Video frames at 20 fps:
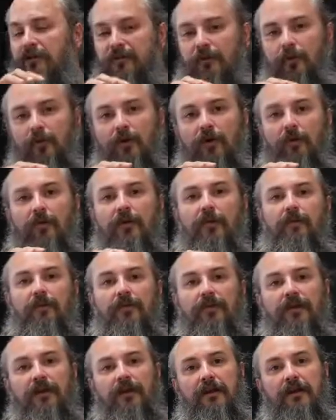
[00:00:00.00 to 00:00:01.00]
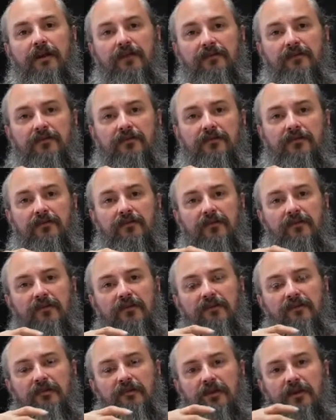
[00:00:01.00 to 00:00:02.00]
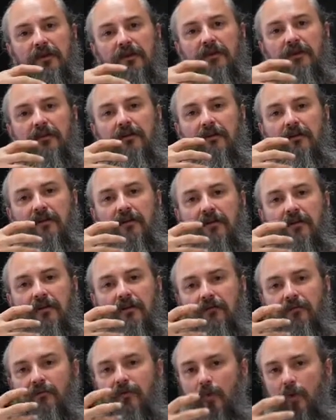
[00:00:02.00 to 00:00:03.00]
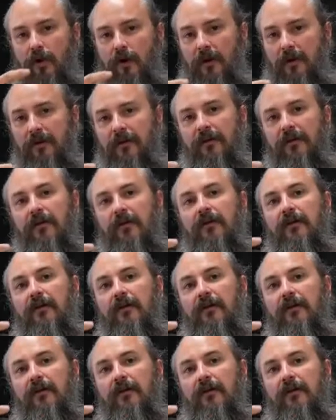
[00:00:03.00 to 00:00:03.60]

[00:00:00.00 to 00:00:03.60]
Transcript: So what we're planning to do is that if one